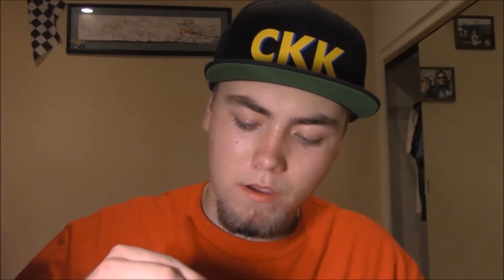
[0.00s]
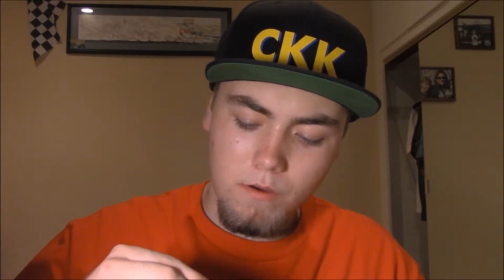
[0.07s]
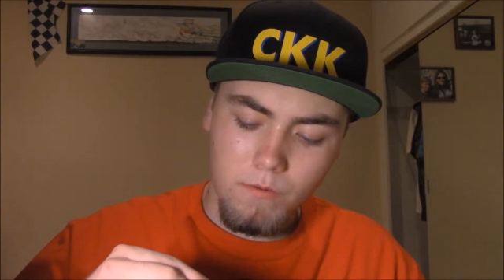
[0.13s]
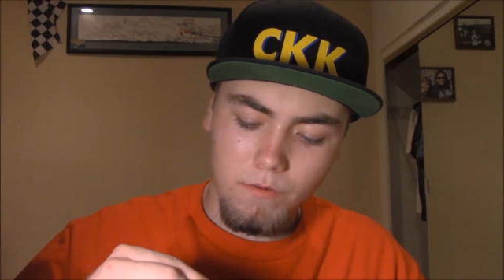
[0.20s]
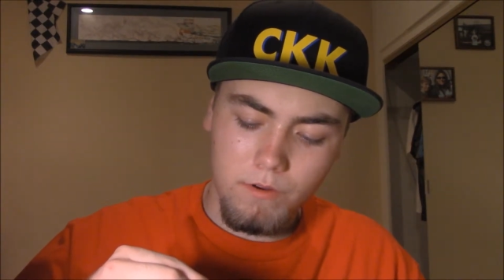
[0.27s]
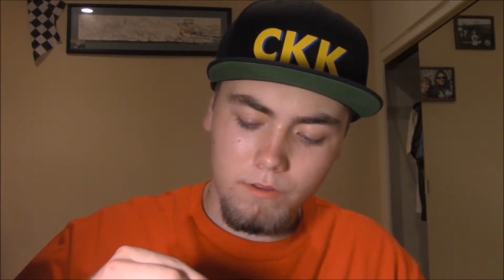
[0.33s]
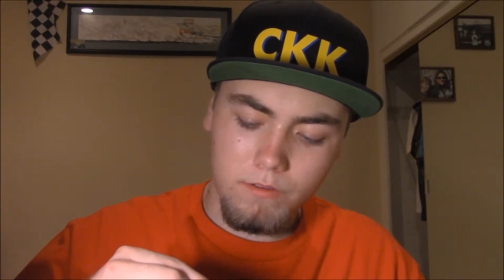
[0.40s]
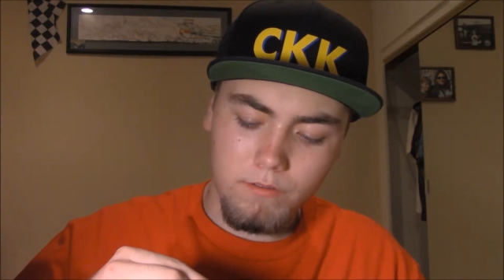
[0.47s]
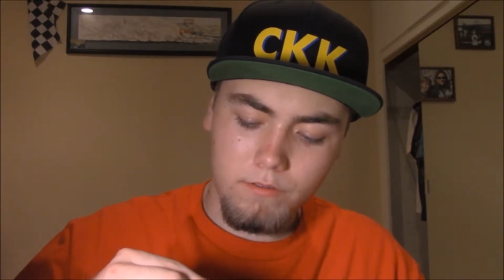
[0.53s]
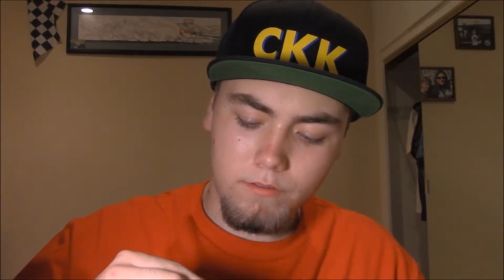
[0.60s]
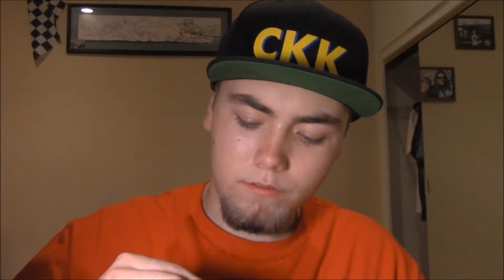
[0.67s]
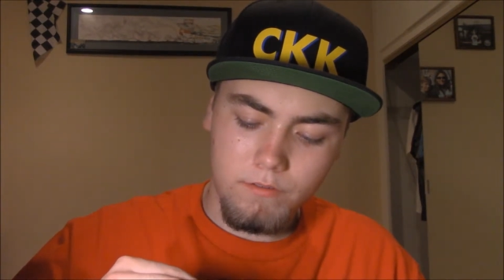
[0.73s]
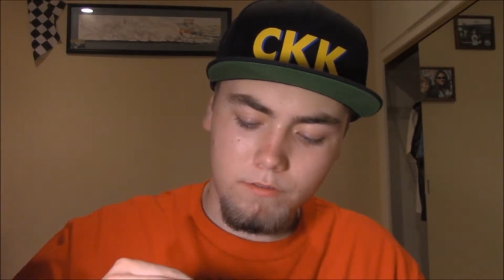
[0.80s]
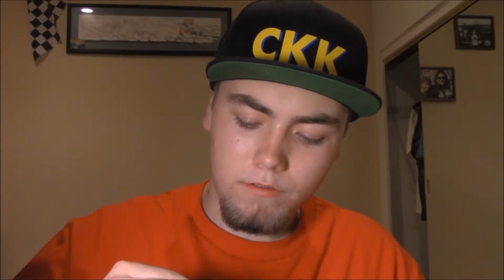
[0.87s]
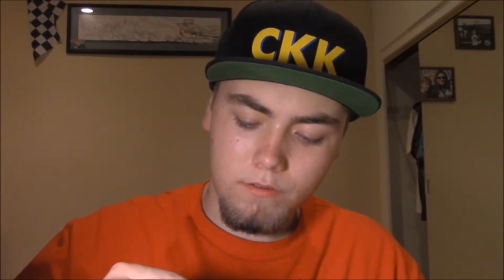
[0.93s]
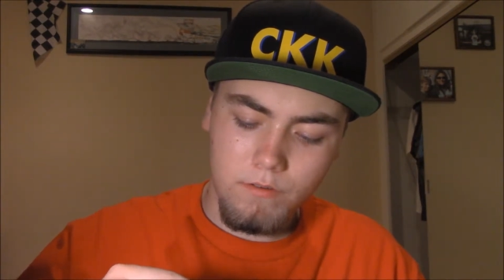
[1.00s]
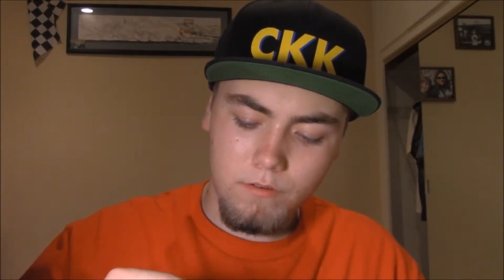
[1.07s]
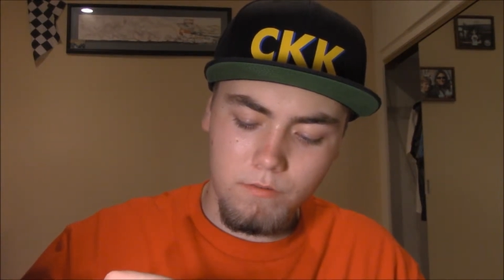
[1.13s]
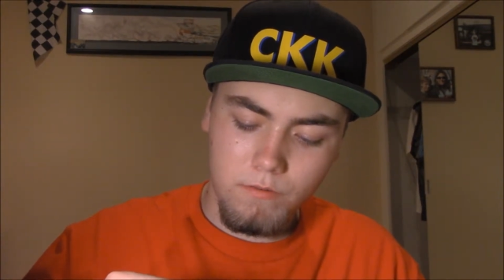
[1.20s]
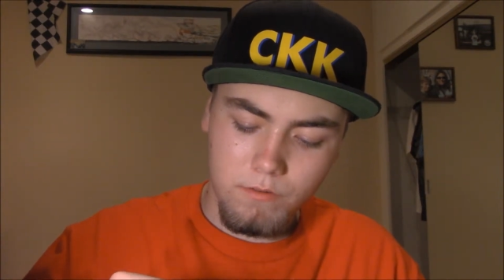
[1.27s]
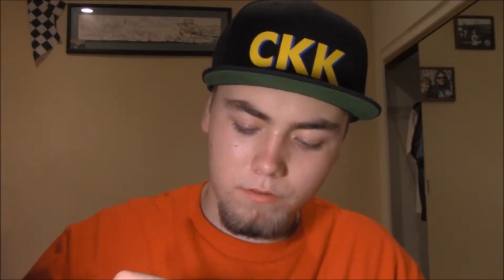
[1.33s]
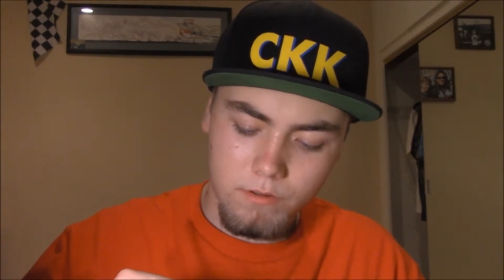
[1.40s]
where it's
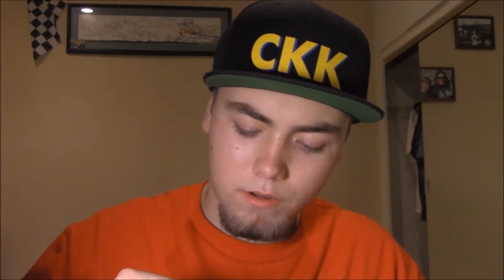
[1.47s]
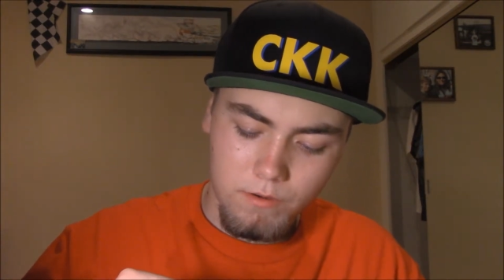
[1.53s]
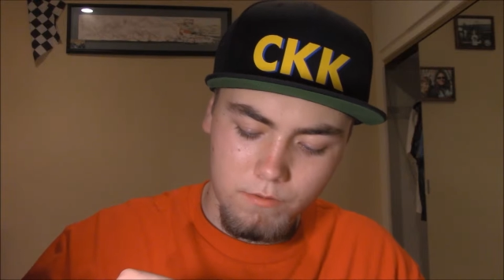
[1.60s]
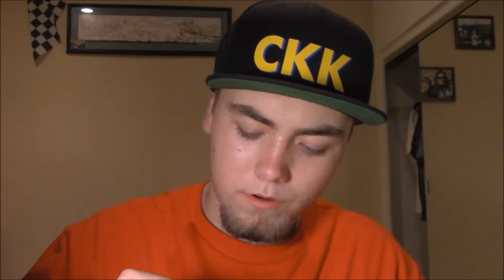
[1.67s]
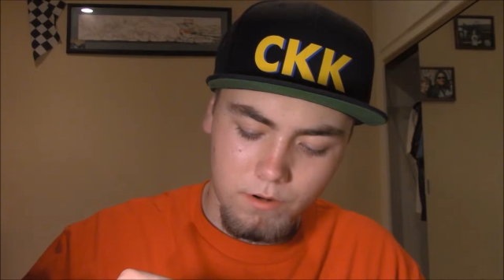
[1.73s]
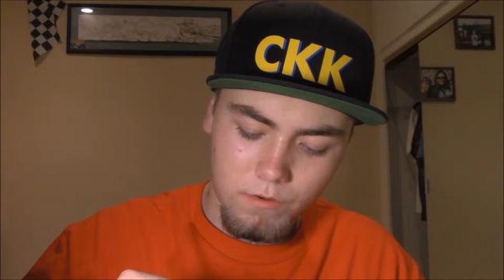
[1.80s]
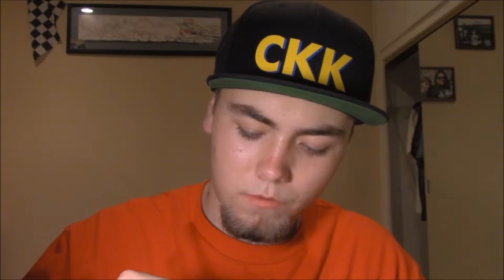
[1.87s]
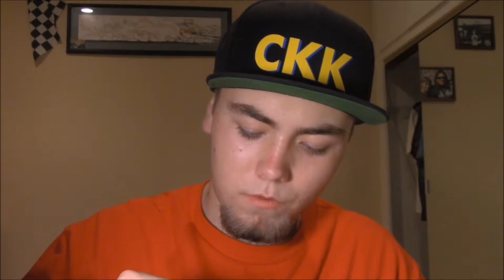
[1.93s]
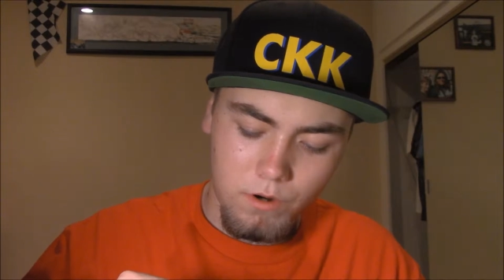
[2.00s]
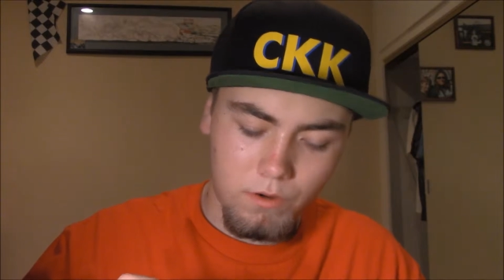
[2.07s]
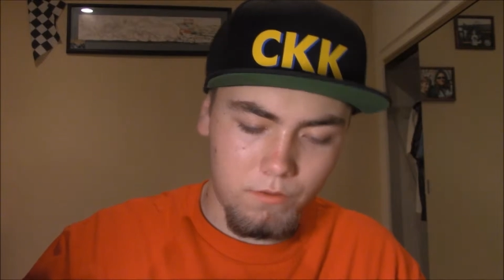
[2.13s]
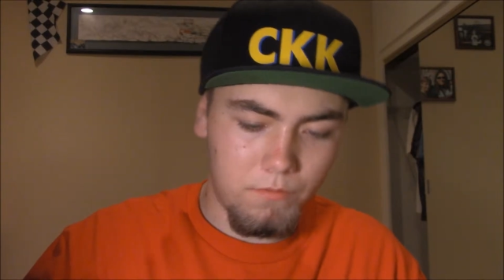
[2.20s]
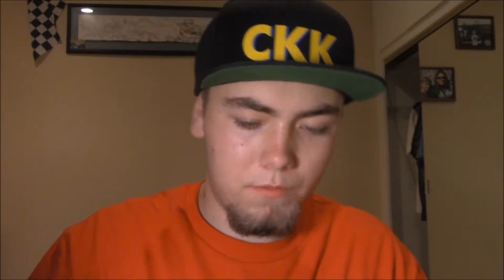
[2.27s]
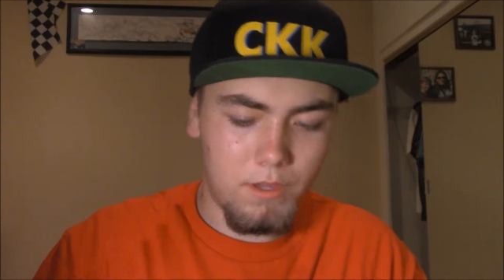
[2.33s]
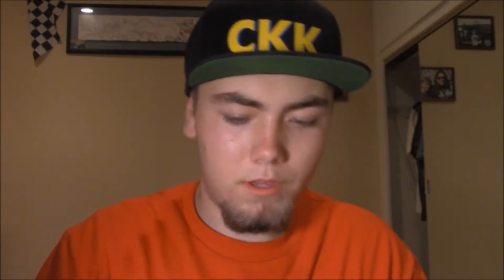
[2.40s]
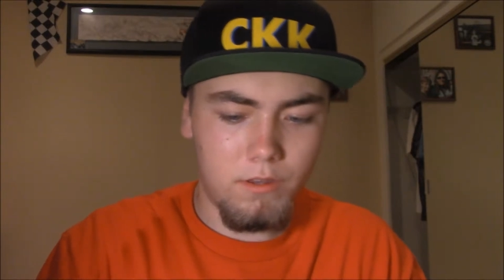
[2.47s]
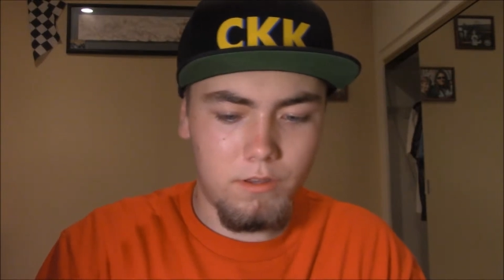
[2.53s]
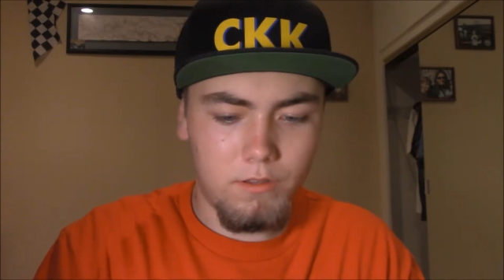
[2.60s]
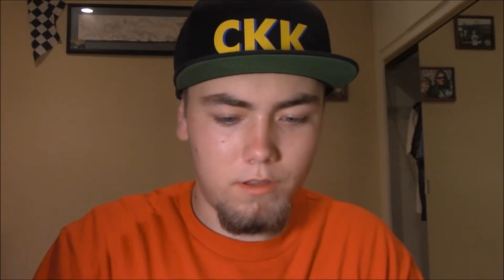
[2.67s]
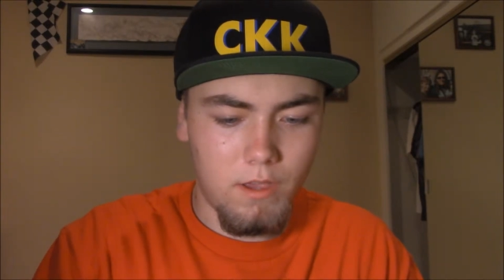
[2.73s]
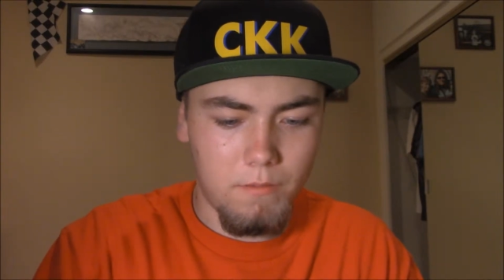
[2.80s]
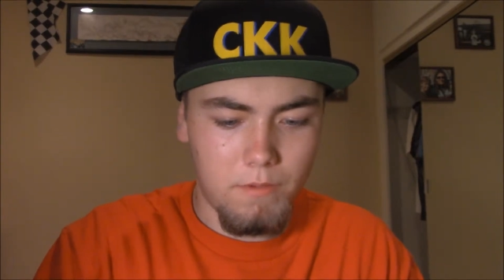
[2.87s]
not wanting to work with me on the
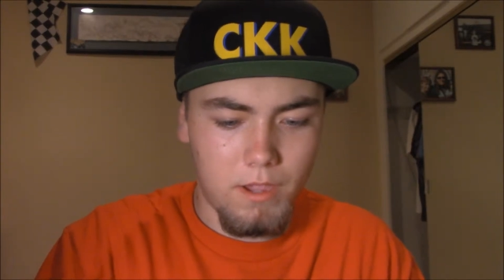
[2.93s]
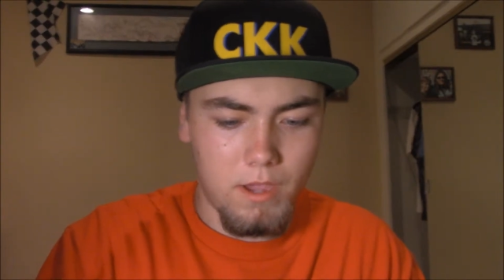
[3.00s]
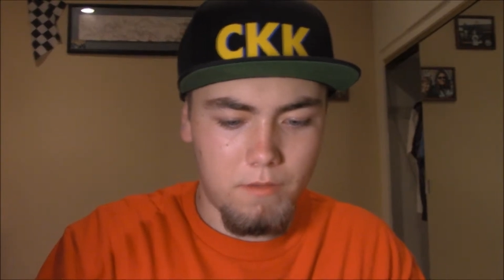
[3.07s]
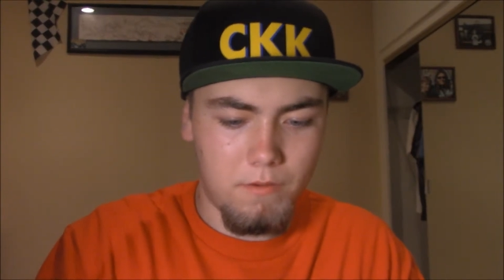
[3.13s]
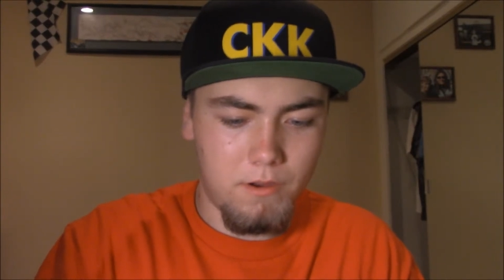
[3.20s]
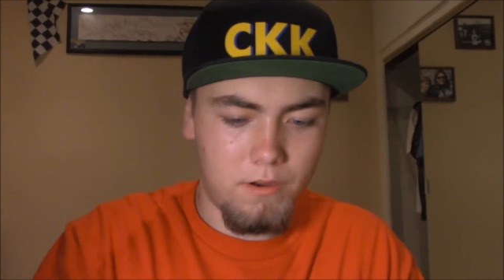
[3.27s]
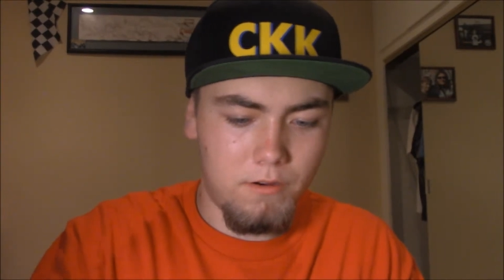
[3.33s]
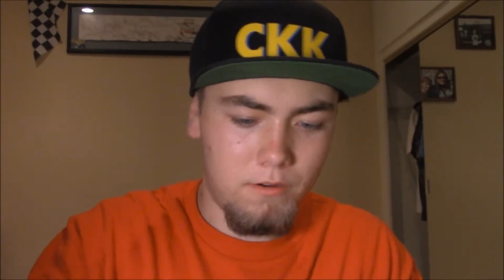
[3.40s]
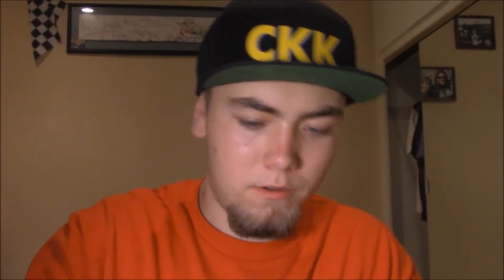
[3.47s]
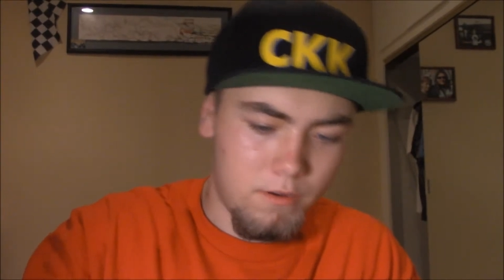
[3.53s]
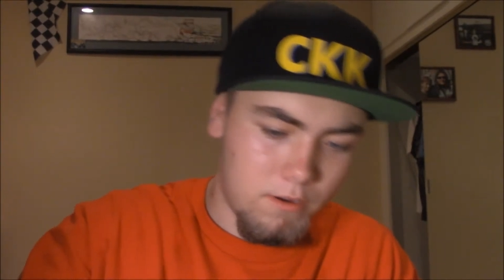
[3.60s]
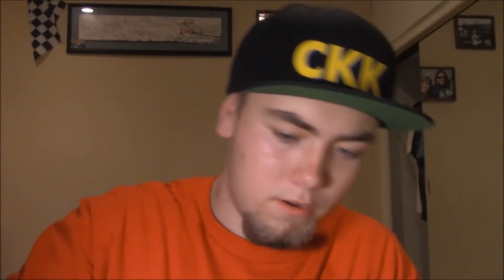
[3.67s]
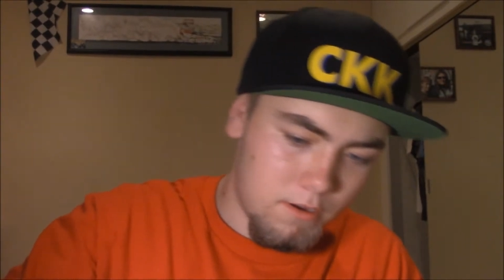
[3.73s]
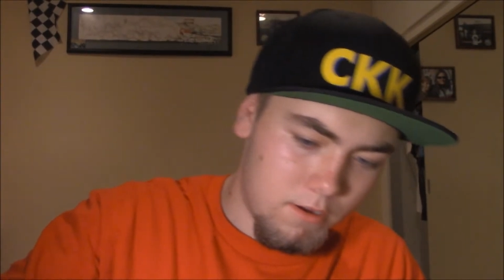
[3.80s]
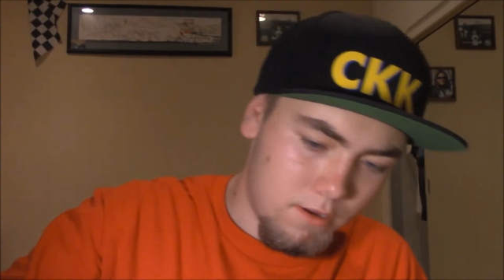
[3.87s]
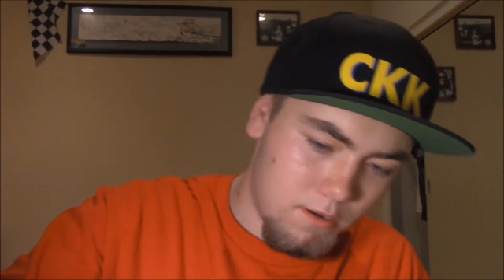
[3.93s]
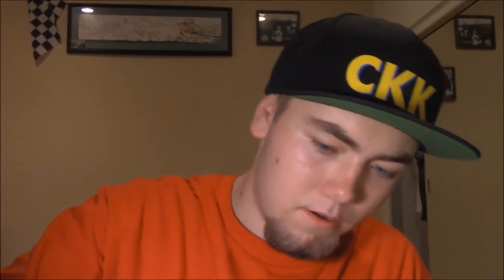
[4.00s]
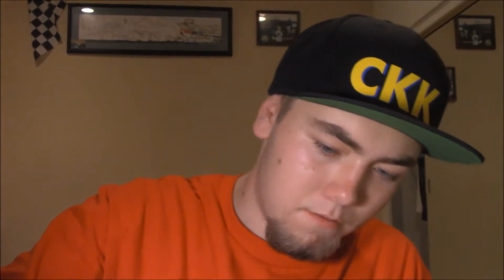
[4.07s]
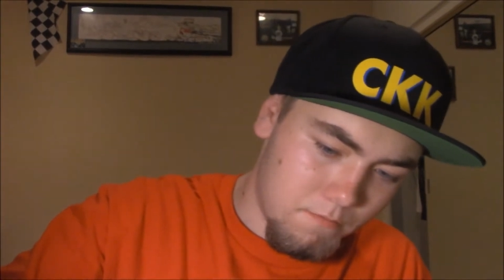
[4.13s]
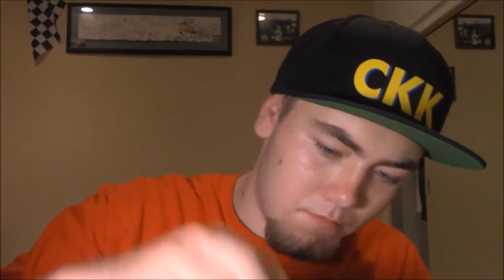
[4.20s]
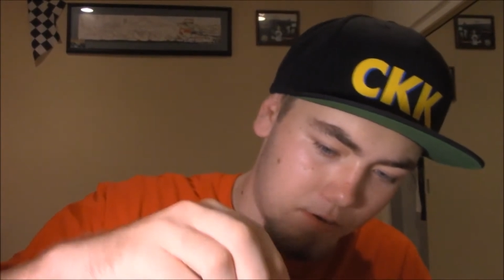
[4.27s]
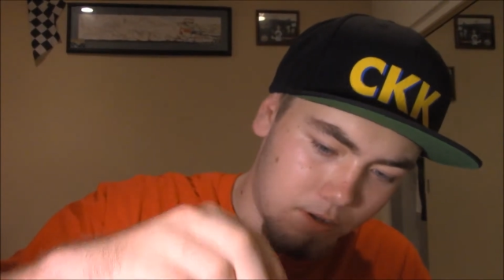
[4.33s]
top cap here,
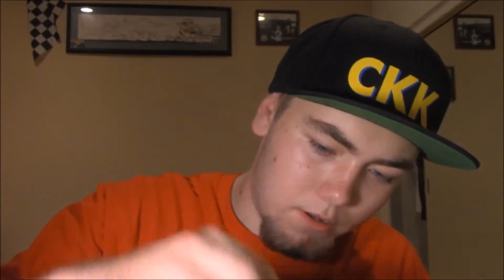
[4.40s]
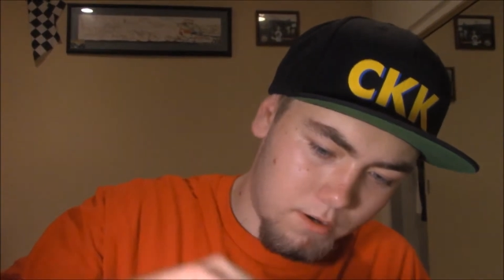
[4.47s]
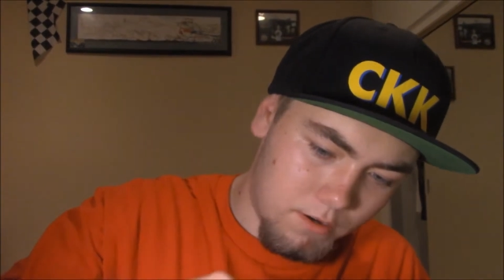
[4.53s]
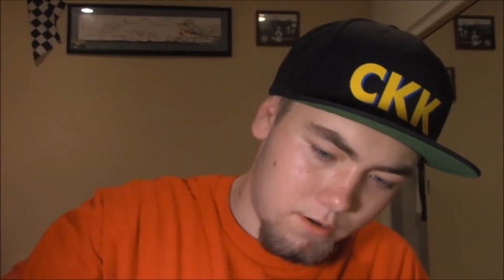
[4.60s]
but,